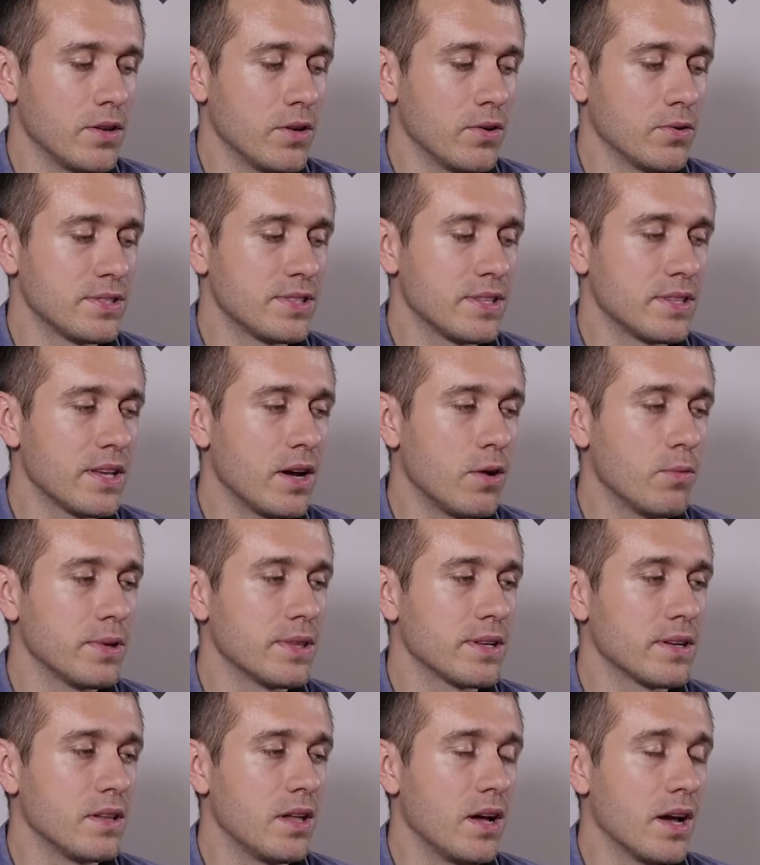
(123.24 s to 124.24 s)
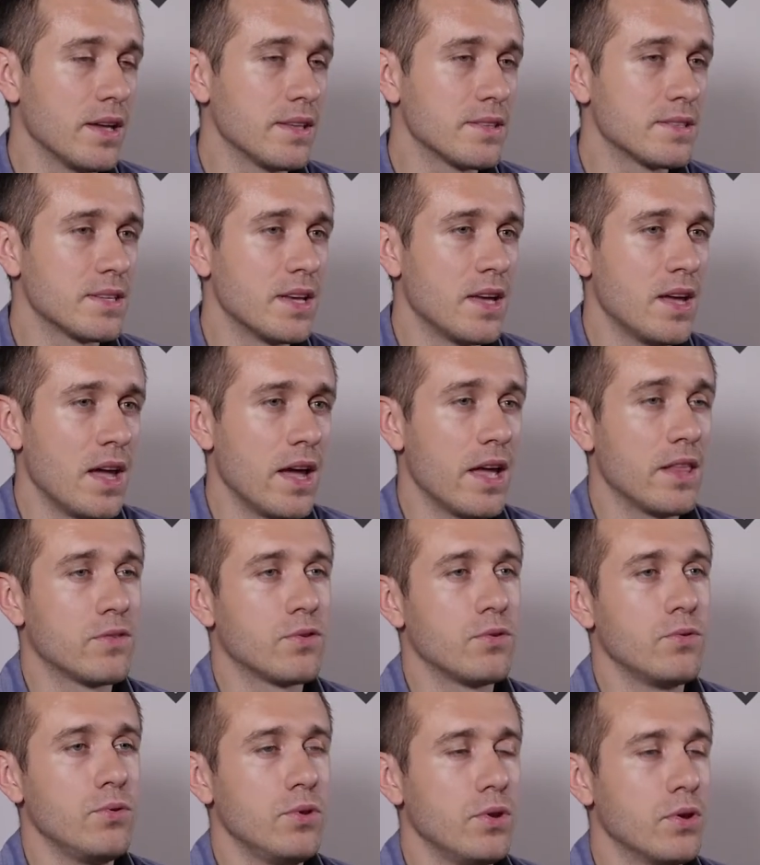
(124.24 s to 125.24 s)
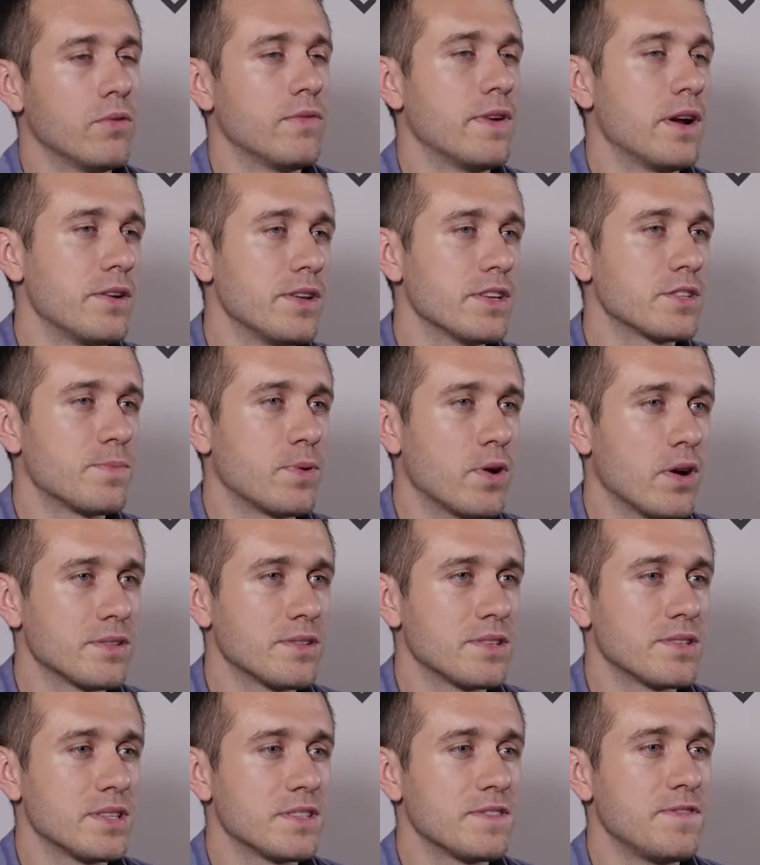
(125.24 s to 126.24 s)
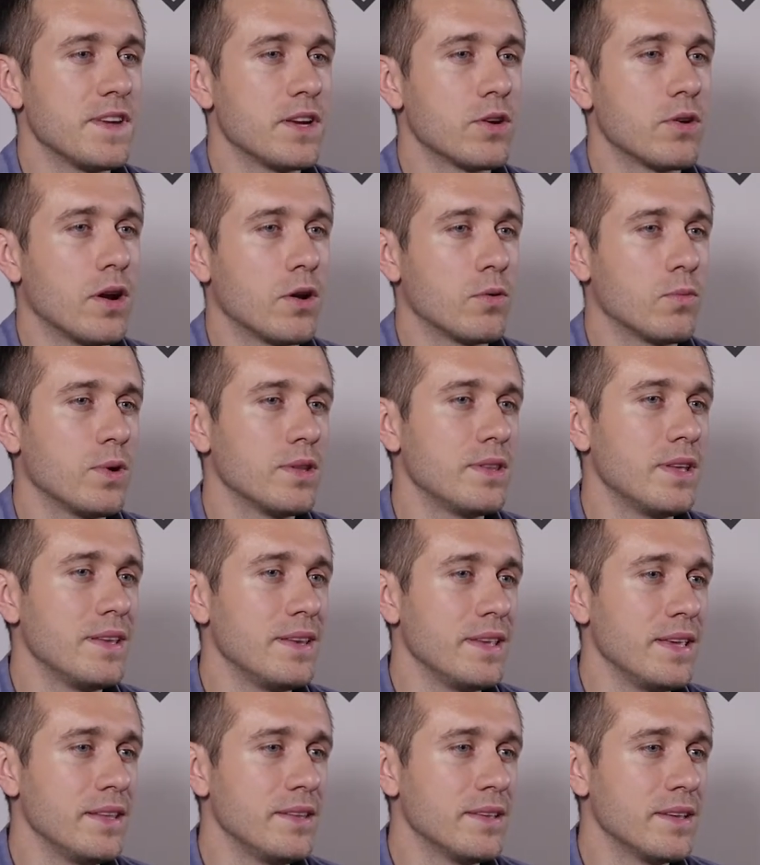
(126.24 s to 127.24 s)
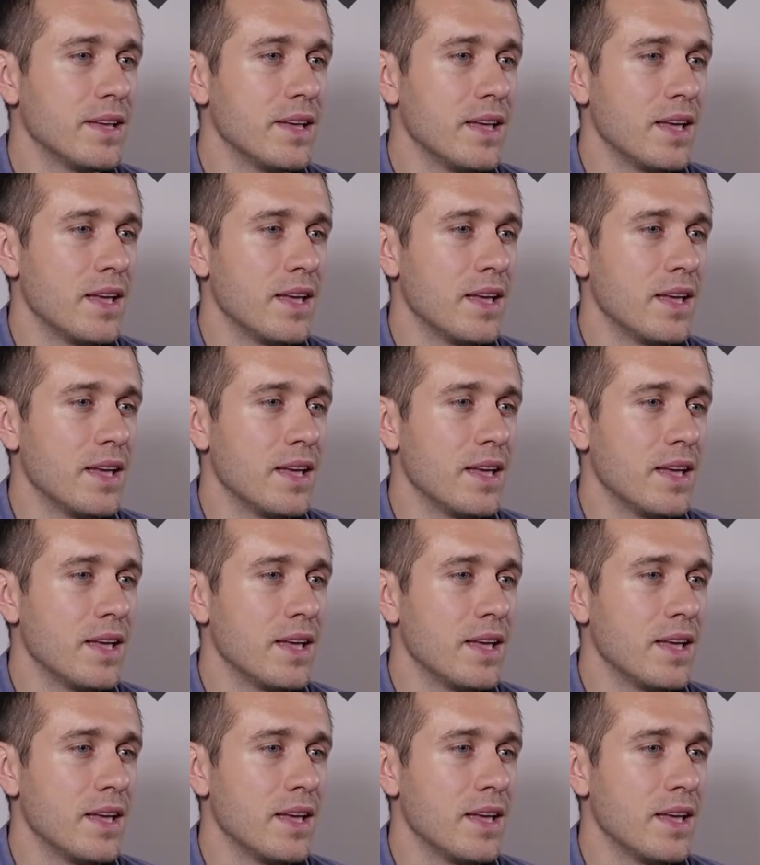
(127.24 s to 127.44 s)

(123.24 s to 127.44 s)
sit down with the clients and through various processes figure out what they need.